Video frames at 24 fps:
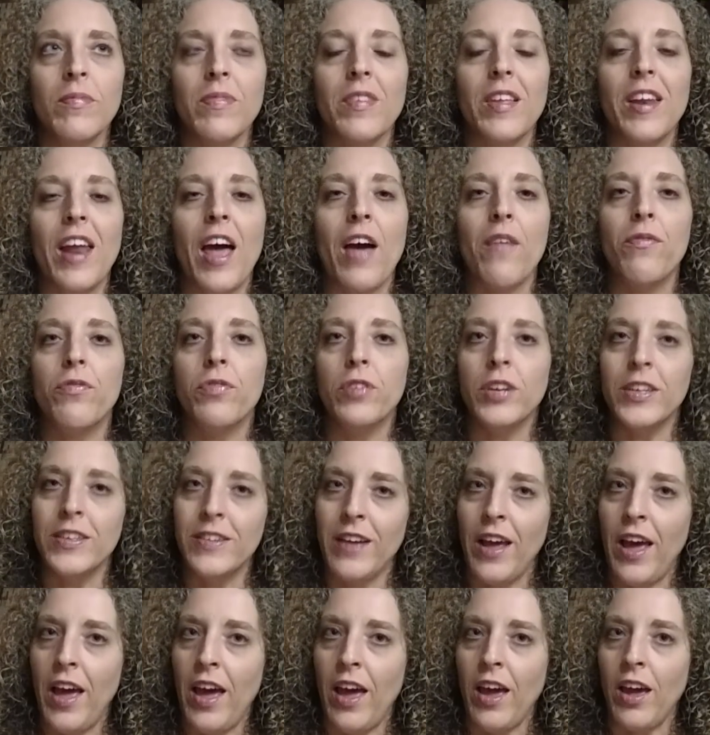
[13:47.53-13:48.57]
that every
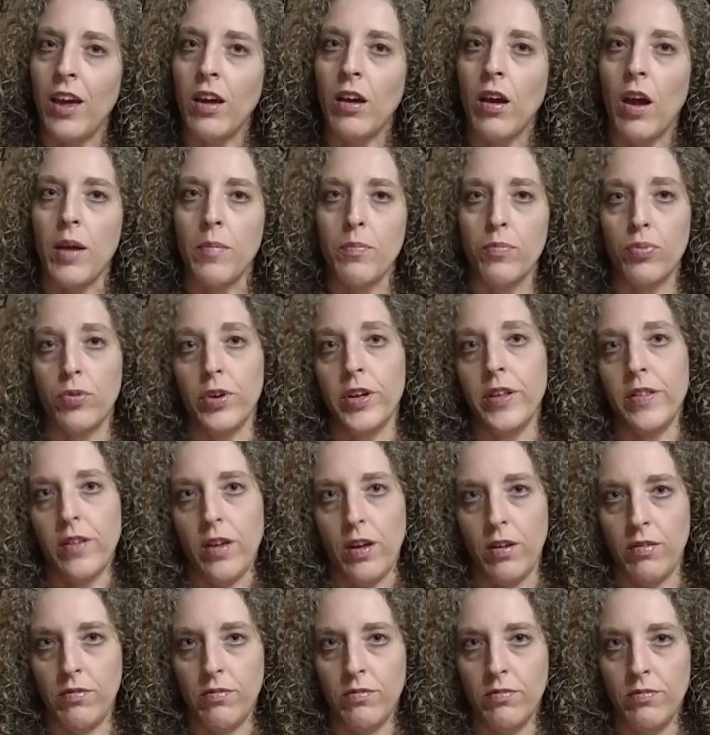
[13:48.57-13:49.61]
day I'm
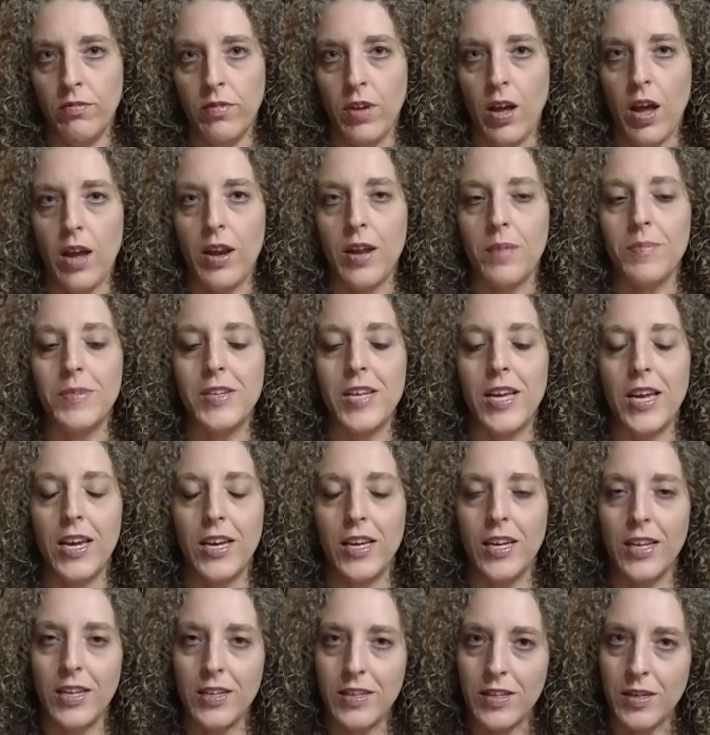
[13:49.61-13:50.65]
breathing and I'm
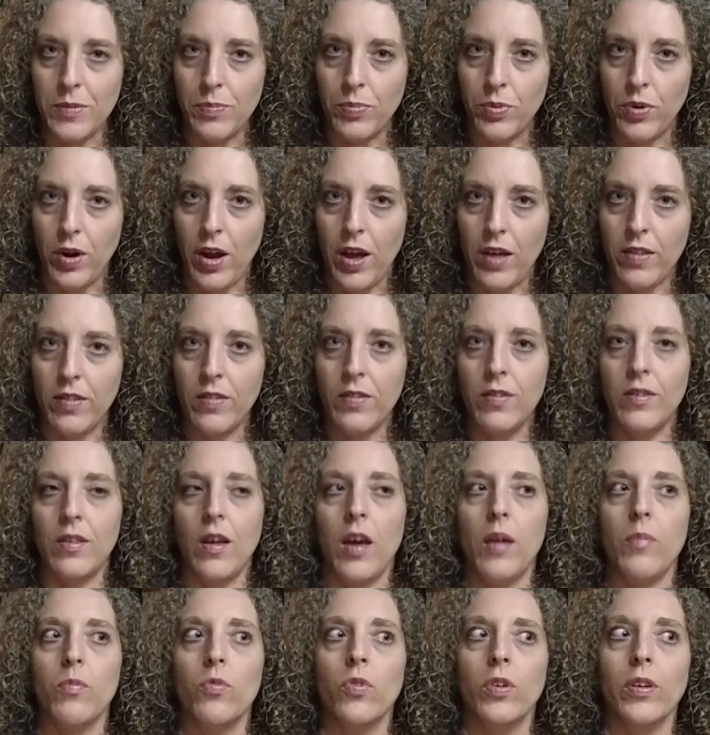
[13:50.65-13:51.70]
taking deep breaths.
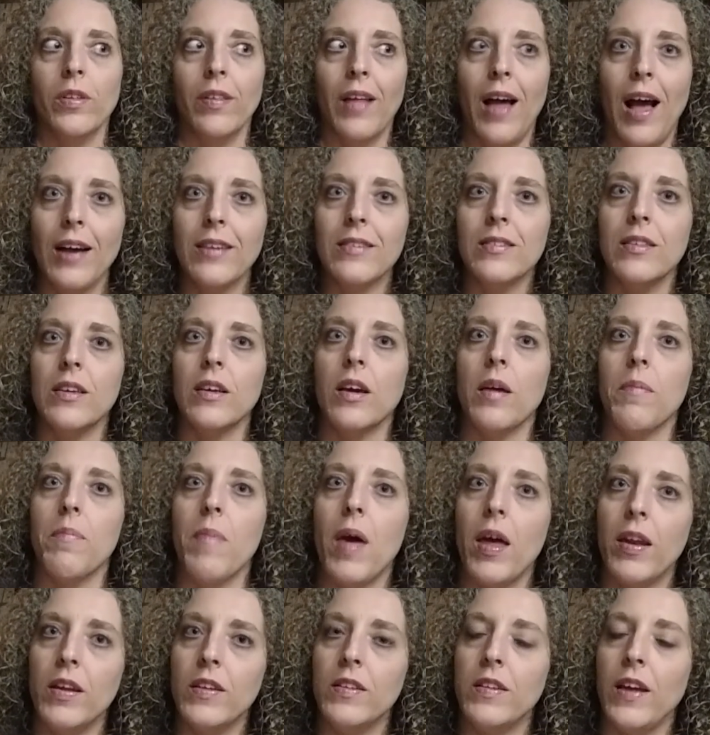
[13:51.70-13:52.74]
I'm relaxing, I'm
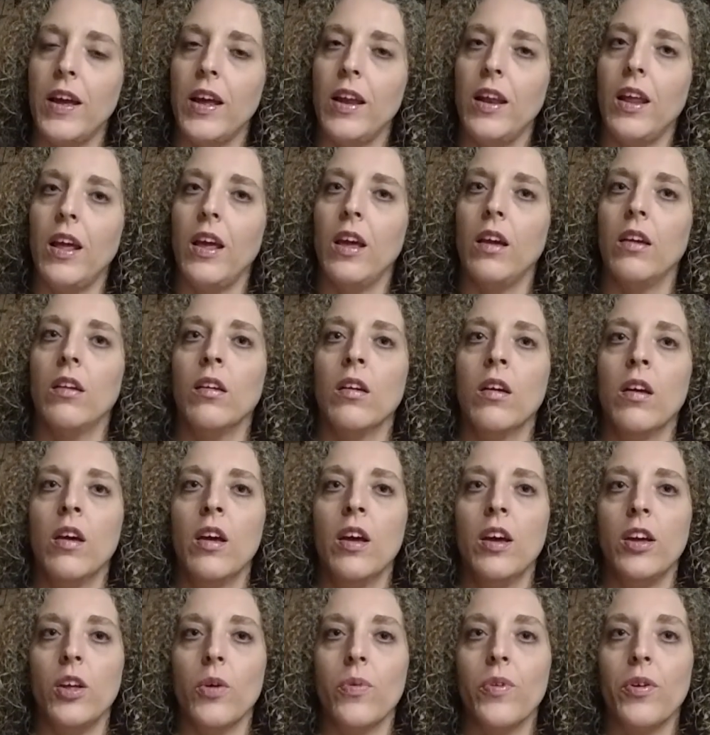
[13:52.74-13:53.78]
meditating.
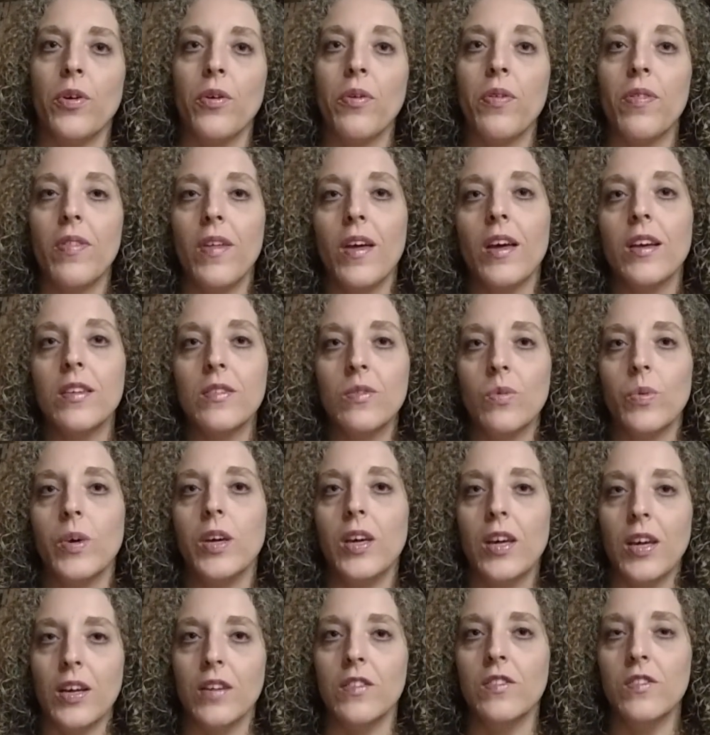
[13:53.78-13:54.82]
You know, there are things we
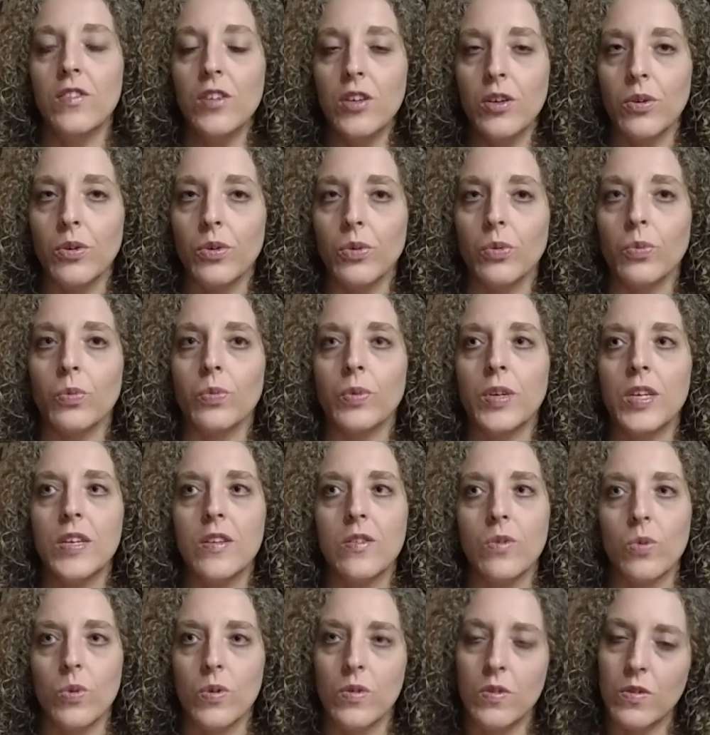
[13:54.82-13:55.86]
can do,
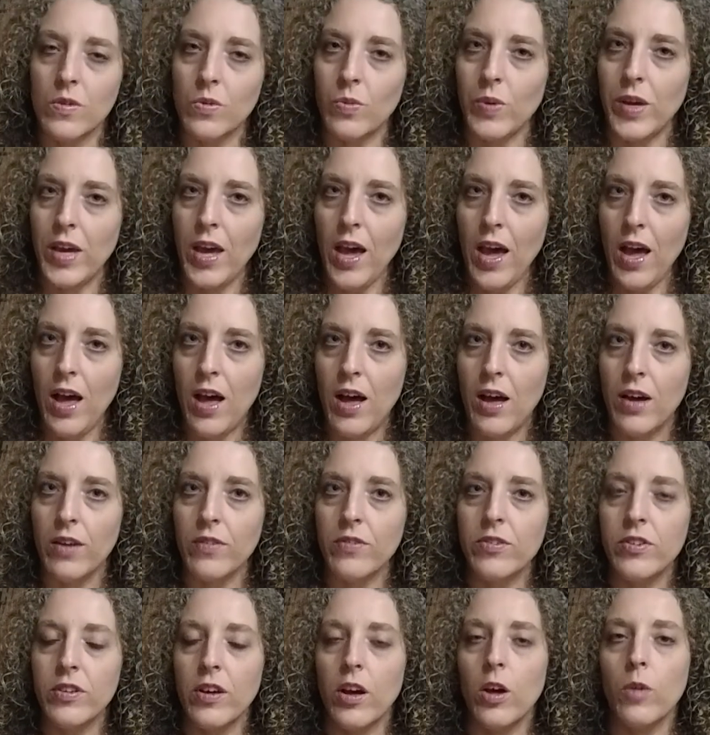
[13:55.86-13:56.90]
resources we
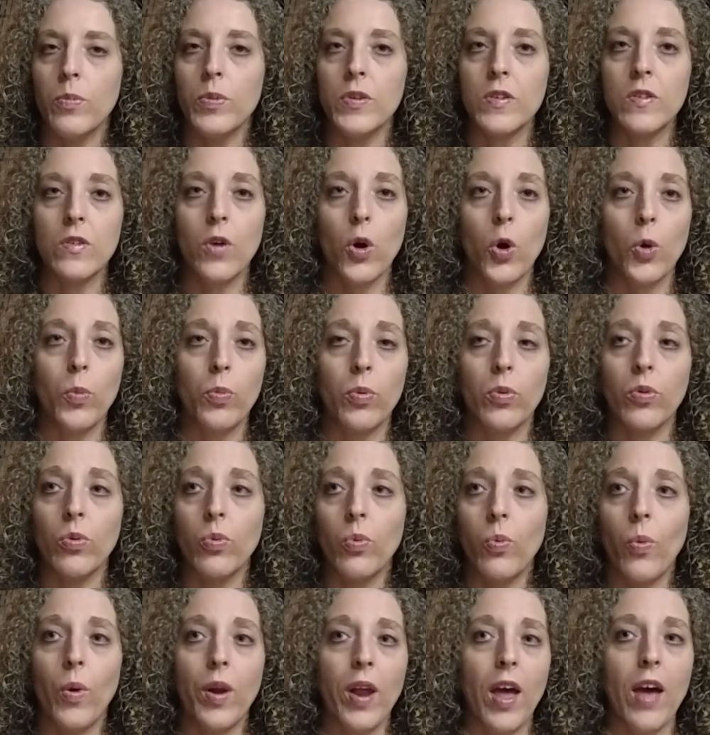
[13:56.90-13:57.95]
have to help us cope with
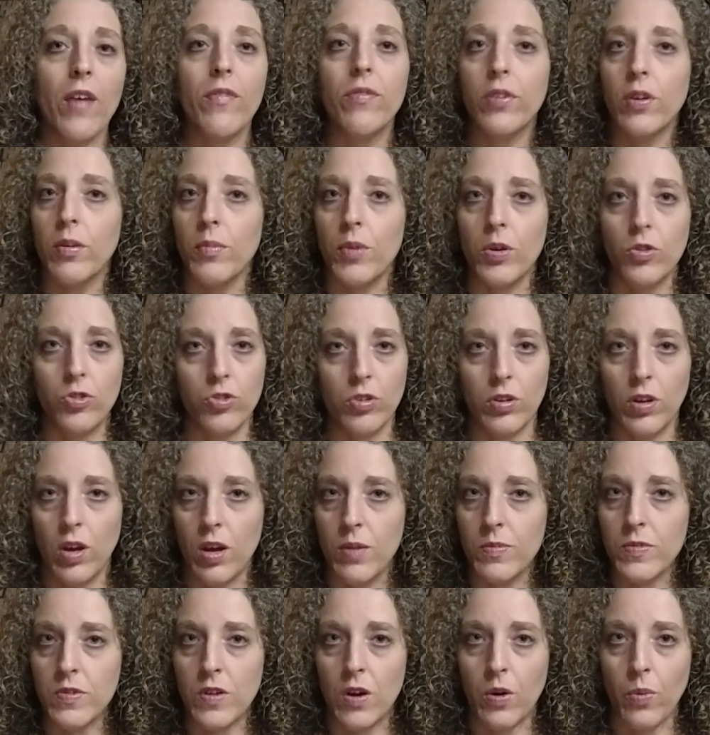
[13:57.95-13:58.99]
whatever emotion
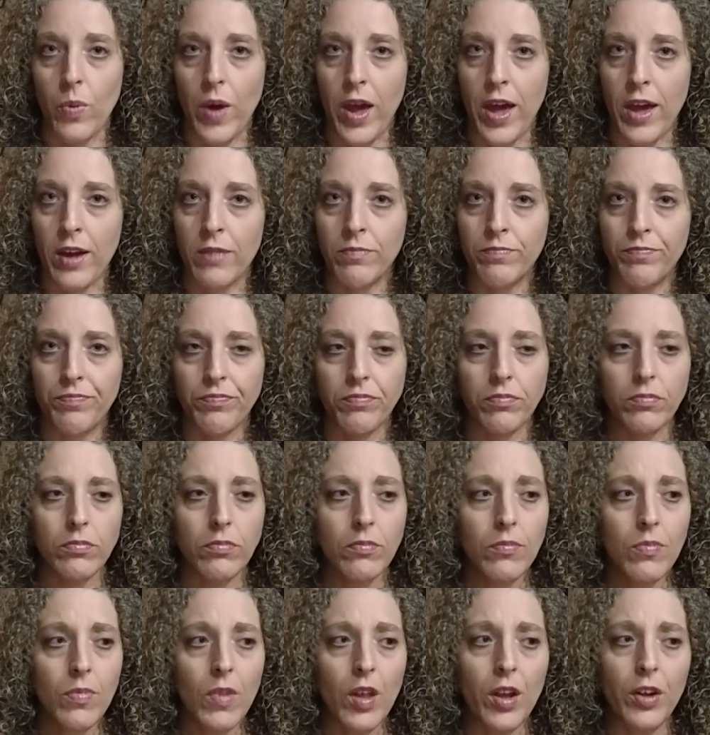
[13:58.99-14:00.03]
comes our way.
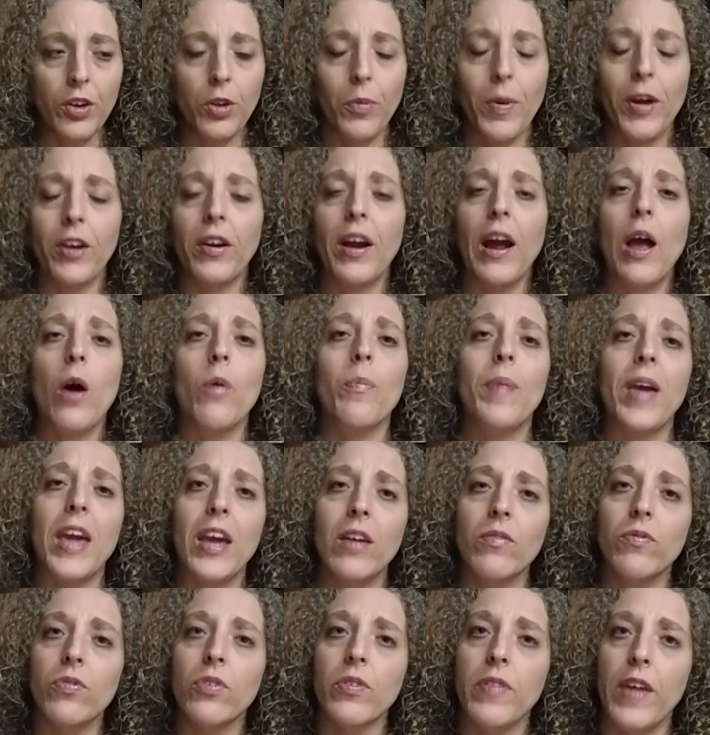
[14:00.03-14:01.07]
No matter how
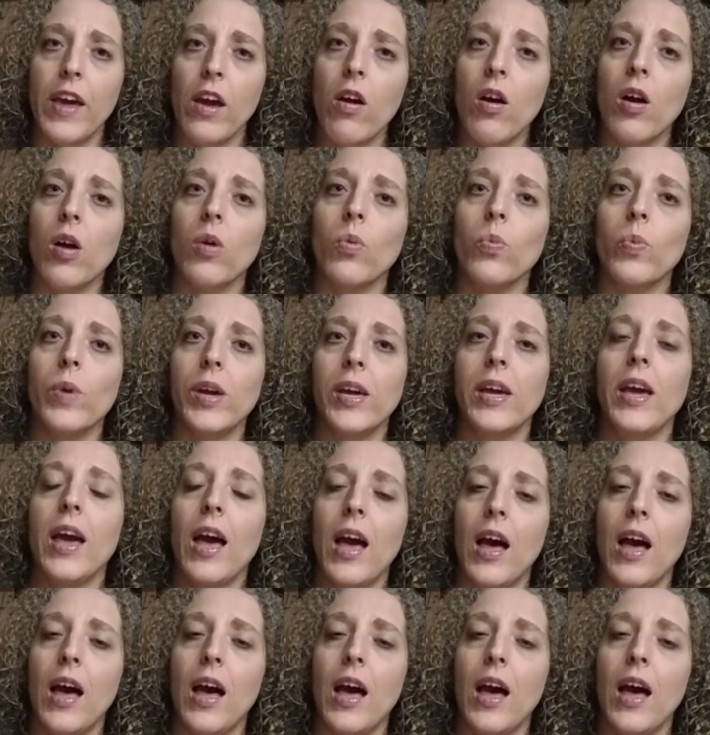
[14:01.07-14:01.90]
painful they are, we